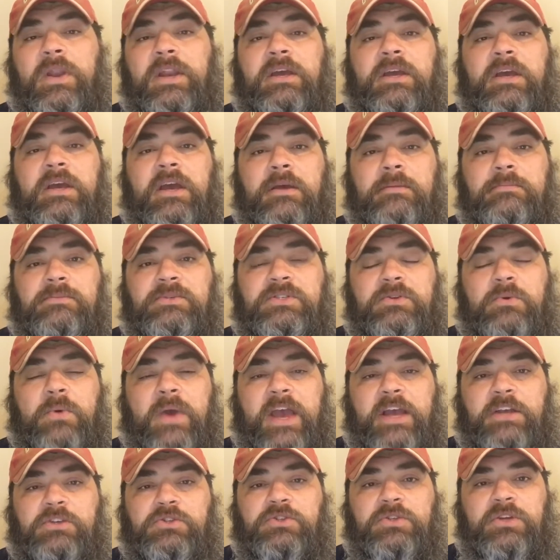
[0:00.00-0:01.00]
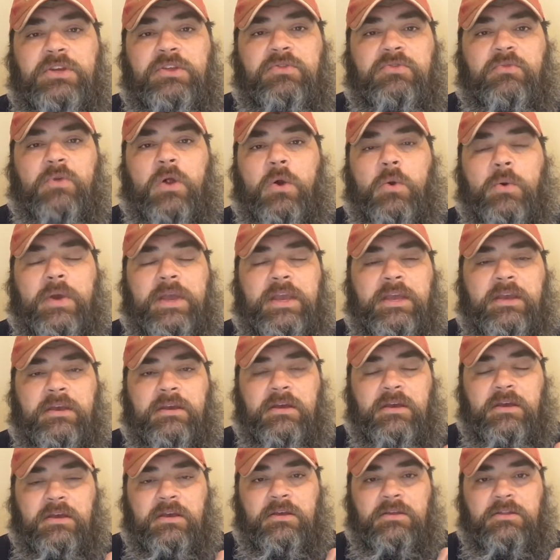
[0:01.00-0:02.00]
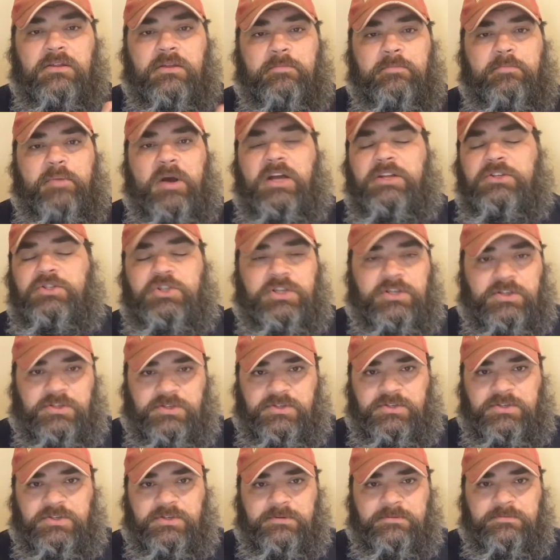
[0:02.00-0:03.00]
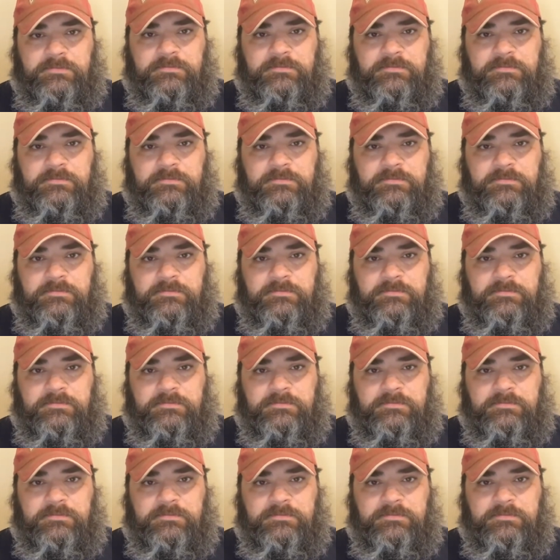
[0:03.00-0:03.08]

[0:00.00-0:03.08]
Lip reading: it comes to actually throwing the punches.